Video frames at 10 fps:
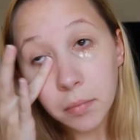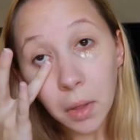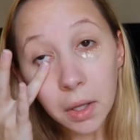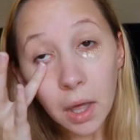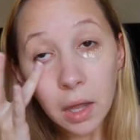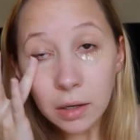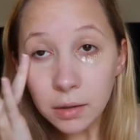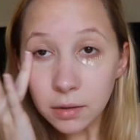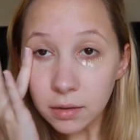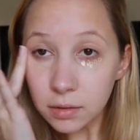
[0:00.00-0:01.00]
again,
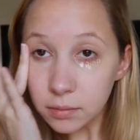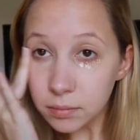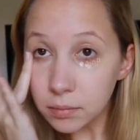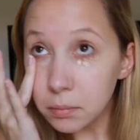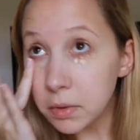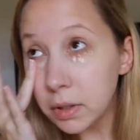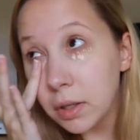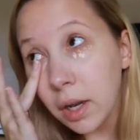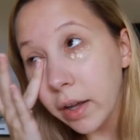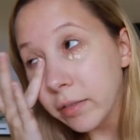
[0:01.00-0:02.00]

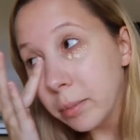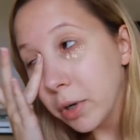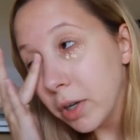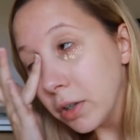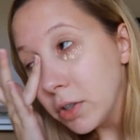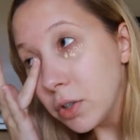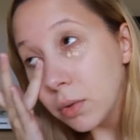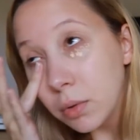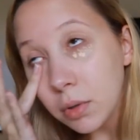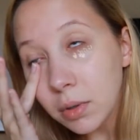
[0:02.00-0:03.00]
didn't have a brush
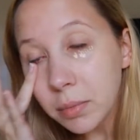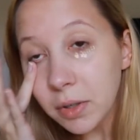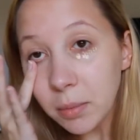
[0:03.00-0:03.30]
or a beauty